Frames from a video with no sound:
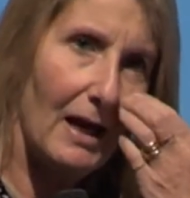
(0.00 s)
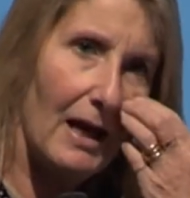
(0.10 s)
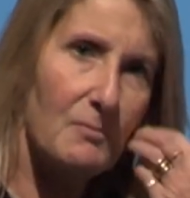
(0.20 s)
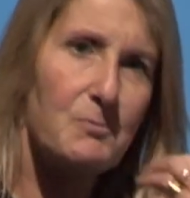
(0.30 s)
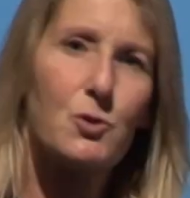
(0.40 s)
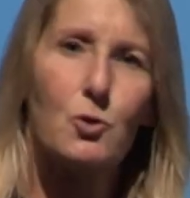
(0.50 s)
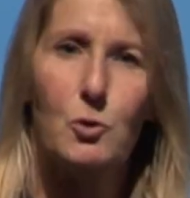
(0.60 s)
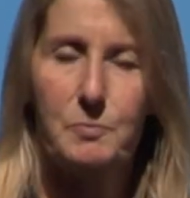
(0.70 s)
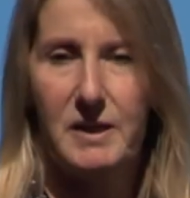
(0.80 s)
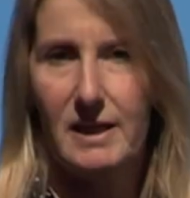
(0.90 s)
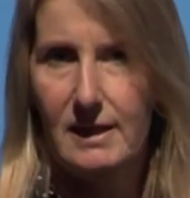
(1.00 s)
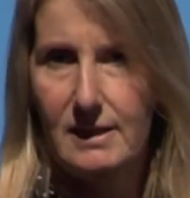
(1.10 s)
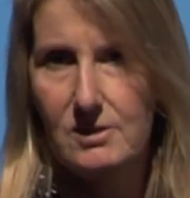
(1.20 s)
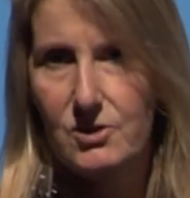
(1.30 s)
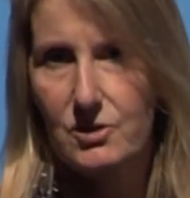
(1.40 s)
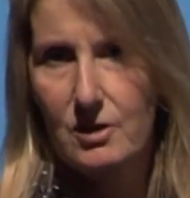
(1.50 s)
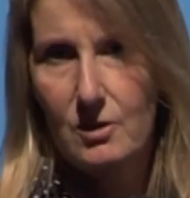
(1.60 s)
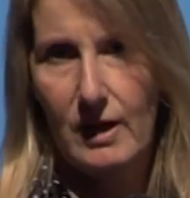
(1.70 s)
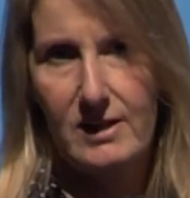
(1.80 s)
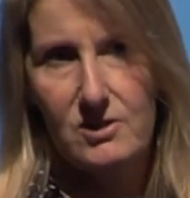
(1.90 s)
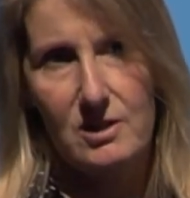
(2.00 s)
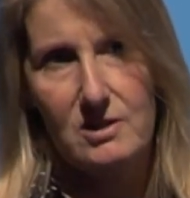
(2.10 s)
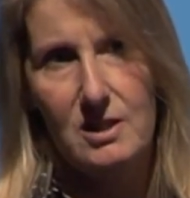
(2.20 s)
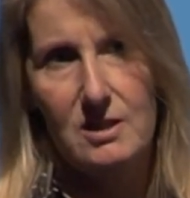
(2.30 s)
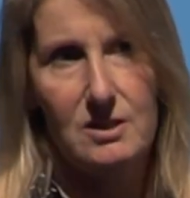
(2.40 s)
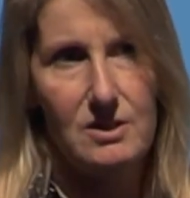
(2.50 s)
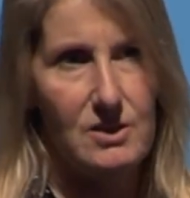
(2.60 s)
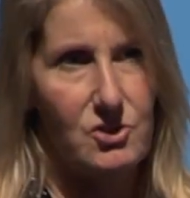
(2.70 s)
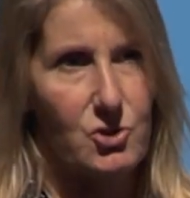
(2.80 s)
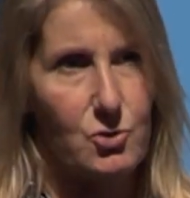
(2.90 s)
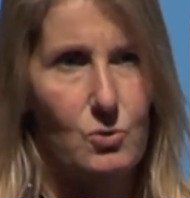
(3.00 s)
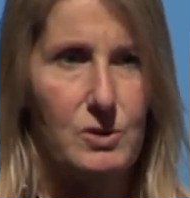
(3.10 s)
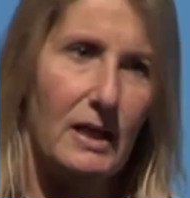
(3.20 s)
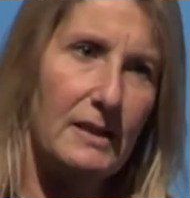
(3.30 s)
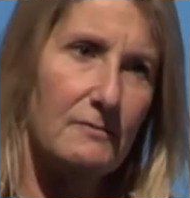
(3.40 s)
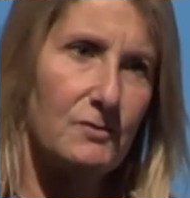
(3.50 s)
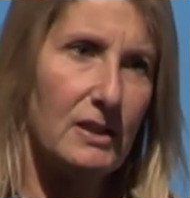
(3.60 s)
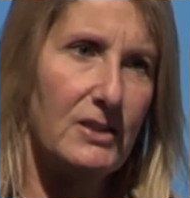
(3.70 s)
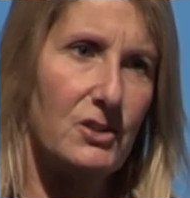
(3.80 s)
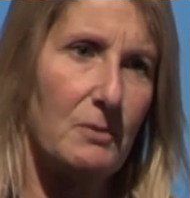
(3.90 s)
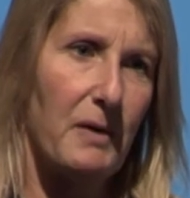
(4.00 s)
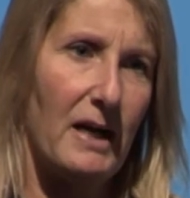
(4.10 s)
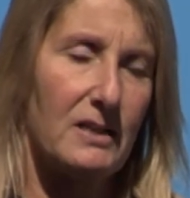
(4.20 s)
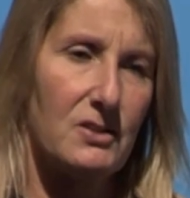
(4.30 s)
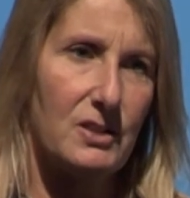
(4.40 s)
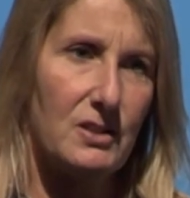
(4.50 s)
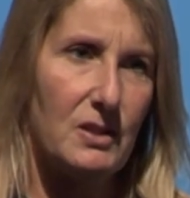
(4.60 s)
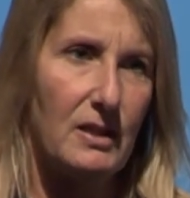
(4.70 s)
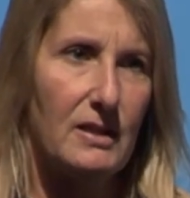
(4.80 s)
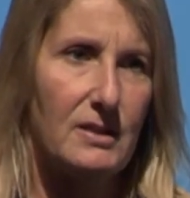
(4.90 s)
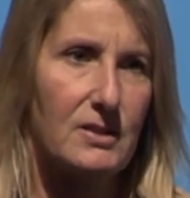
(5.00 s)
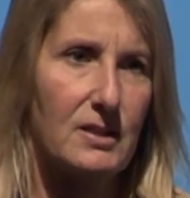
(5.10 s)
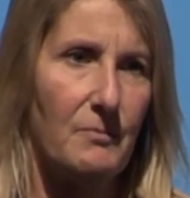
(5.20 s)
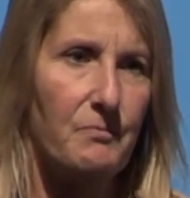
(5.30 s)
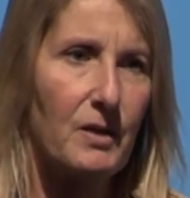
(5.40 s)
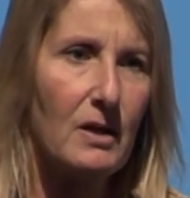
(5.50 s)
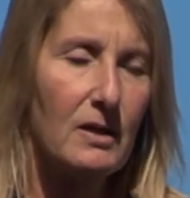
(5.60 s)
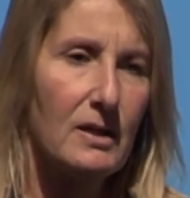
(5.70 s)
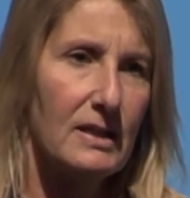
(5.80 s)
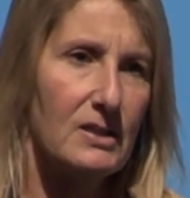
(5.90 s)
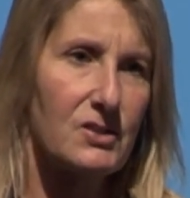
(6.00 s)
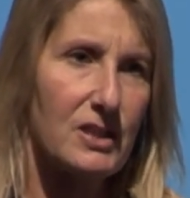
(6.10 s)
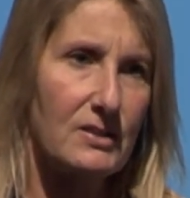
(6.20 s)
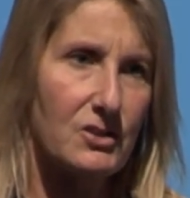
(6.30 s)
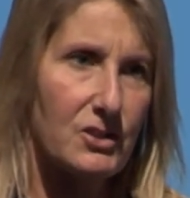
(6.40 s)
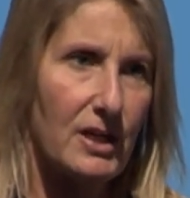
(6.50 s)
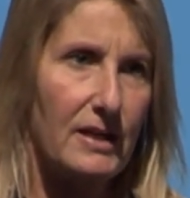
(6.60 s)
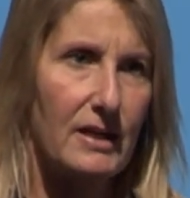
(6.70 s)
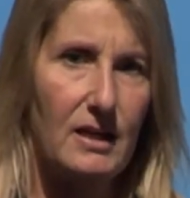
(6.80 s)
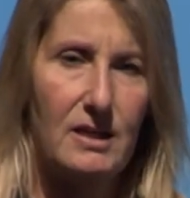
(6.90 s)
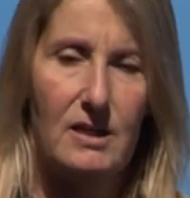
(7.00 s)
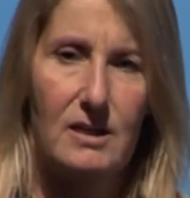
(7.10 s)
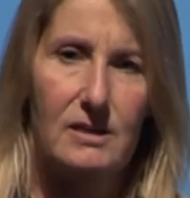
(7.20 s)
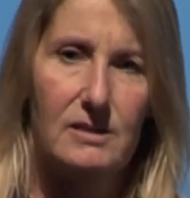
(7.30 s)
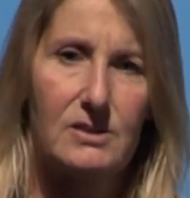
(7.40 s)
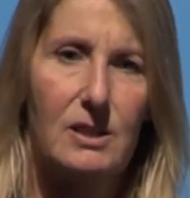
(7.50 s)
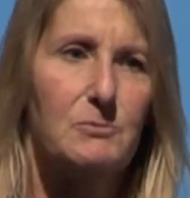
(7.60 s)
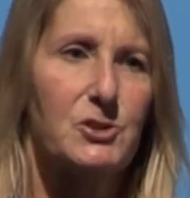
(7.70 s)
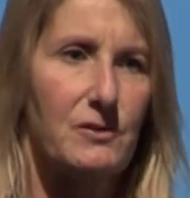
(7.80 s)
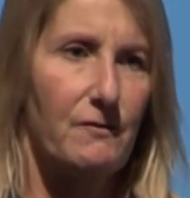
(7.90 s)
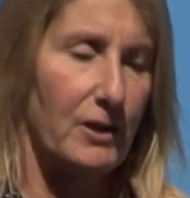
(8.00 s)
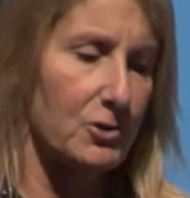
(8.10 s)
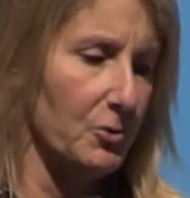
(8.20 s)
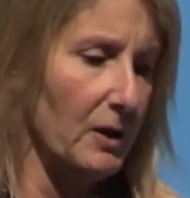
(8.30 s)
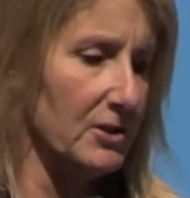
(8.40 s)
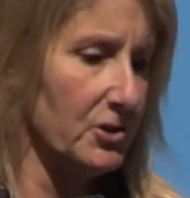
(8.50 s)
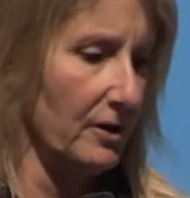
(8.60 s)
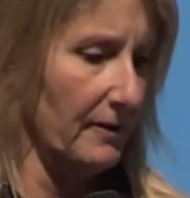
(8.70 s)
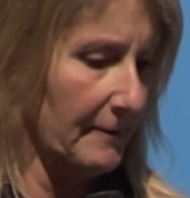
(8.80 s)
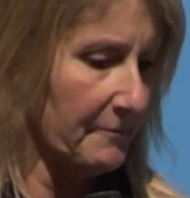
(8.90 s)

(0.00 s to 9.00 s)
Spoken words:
absorbed the heat, excess heat, and then stored it and then released it back as it sensed a temperature fluctuation.